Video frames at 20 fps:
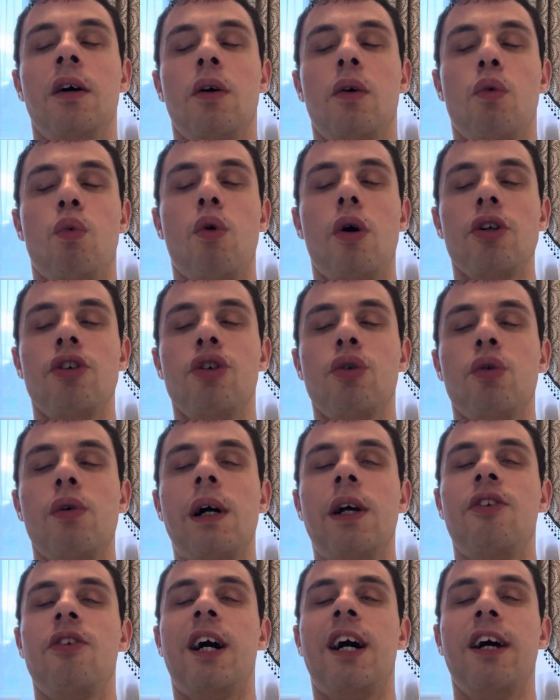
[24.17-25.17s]

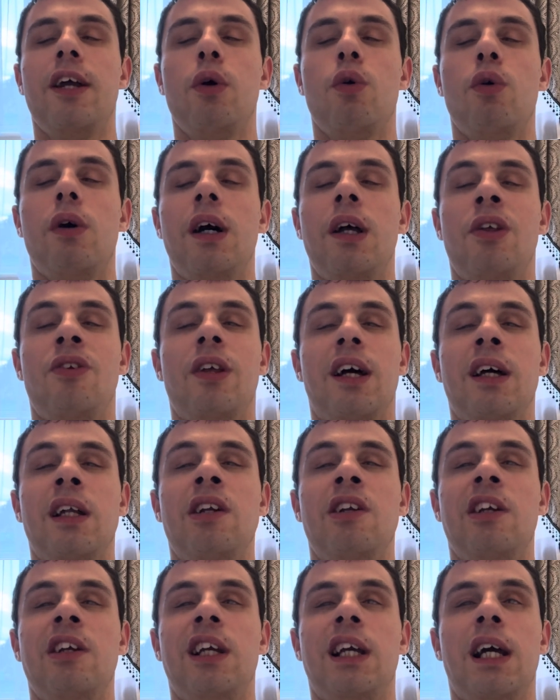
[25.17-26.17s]
watchOS, iOS,
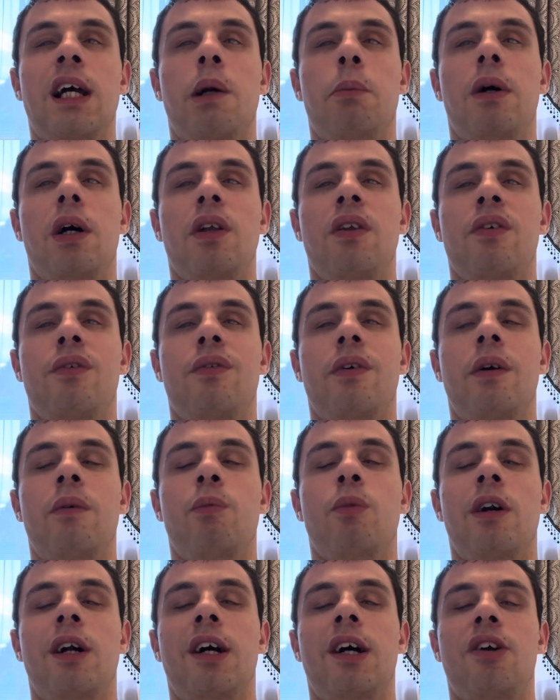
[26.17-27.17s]
and the AirPods
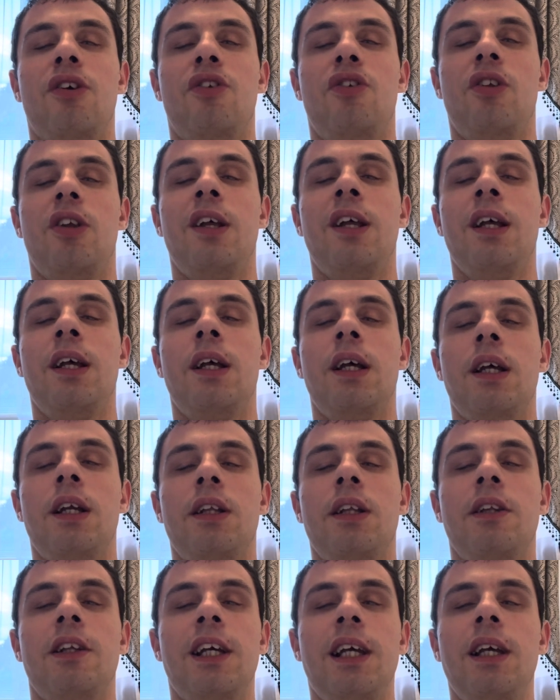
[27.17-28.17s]
firmware, as
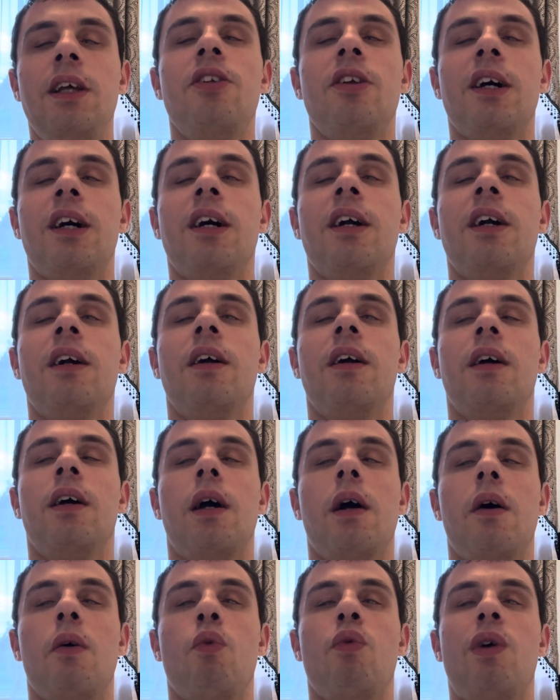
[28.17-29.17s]
these are
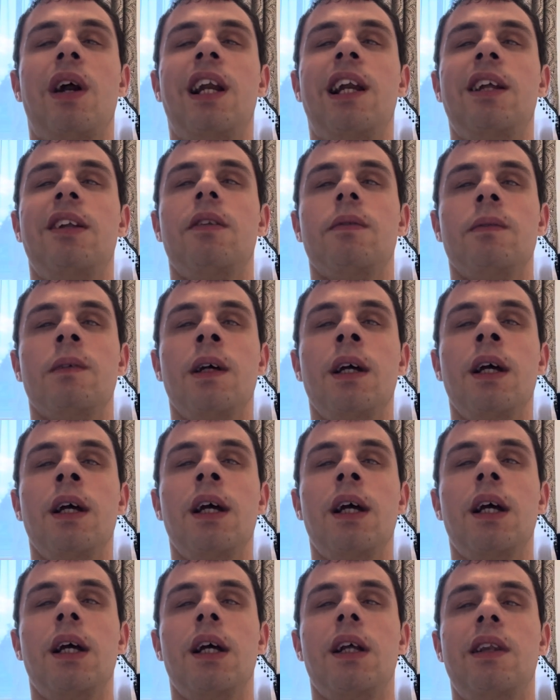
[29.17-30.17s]
really
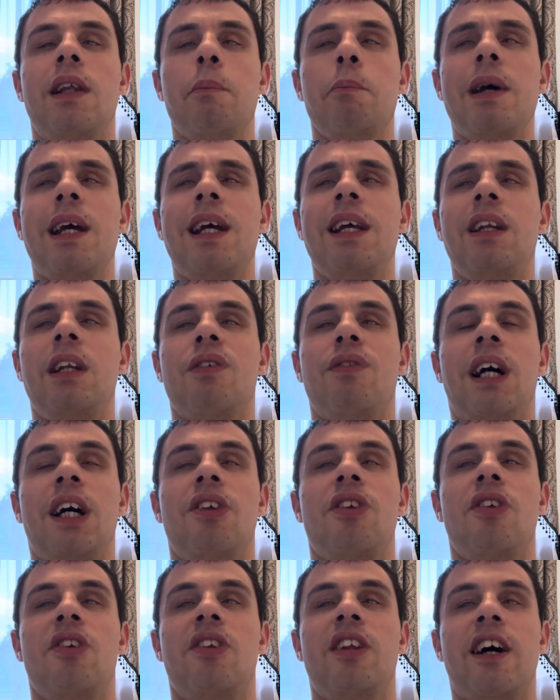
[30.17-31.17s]
the main
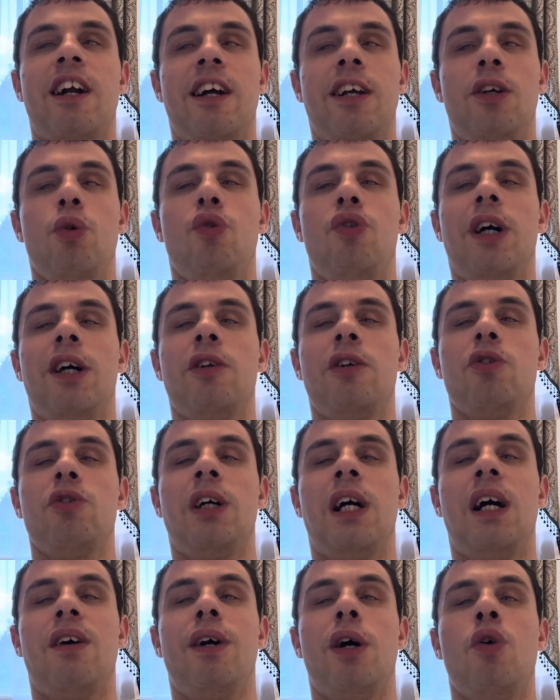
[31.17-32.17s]
devices that I use. I don't
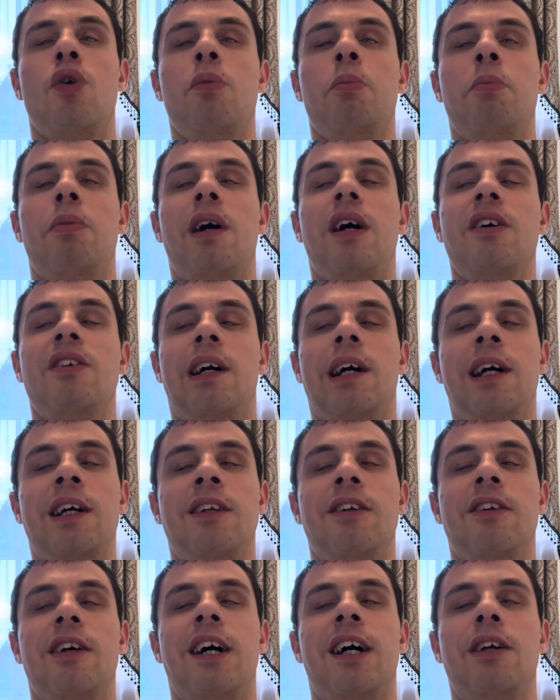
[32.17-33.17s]
have a HomePod
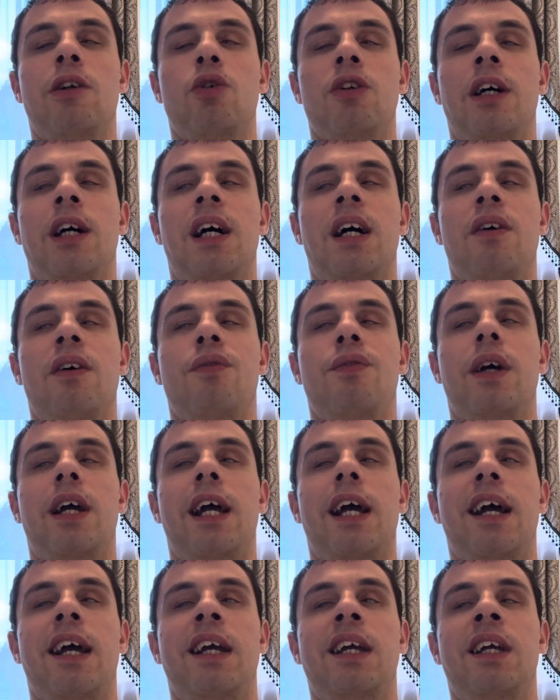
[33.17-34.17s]
and I don't have
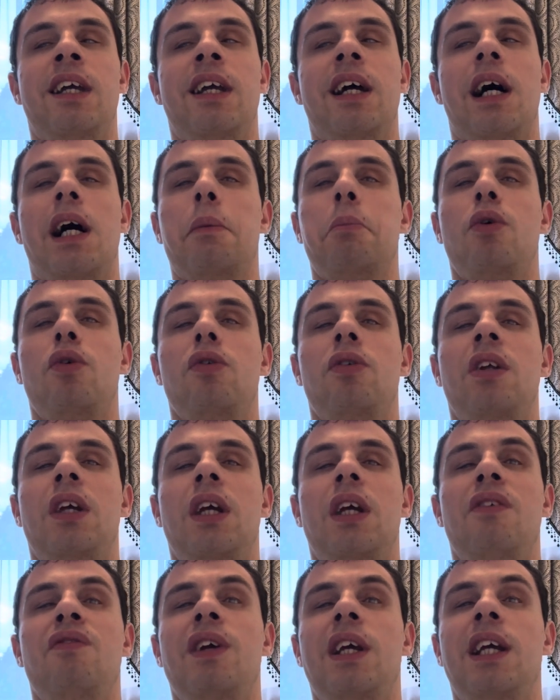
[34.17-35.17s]
a Apple
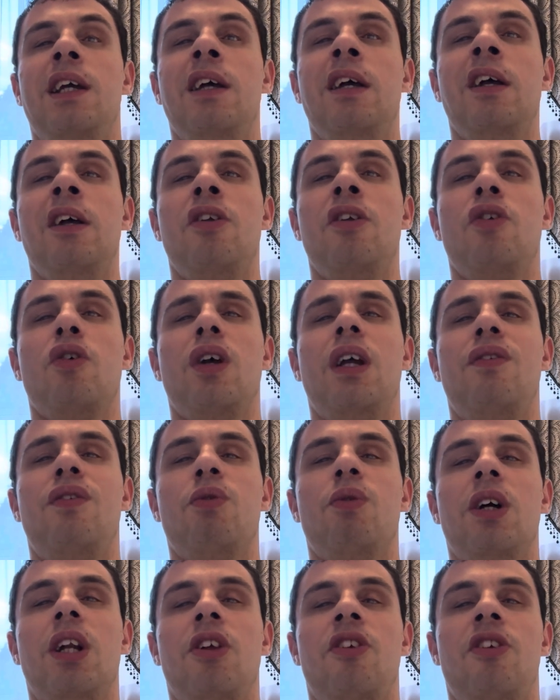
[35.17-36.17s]
TV. So if
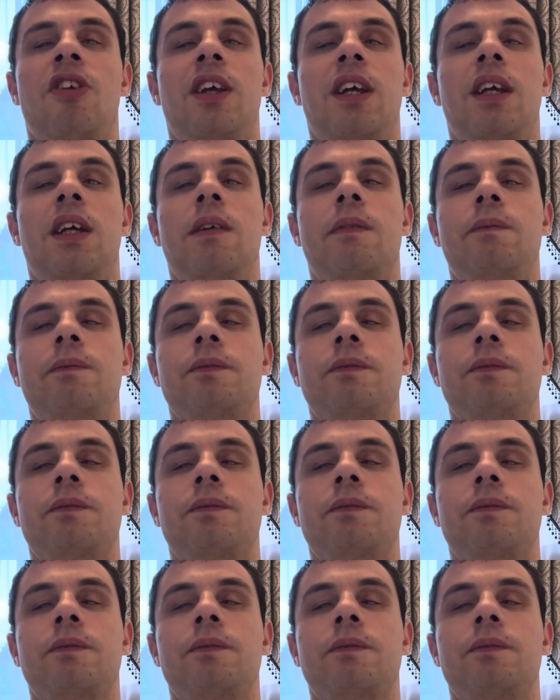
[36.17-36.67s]
you want to see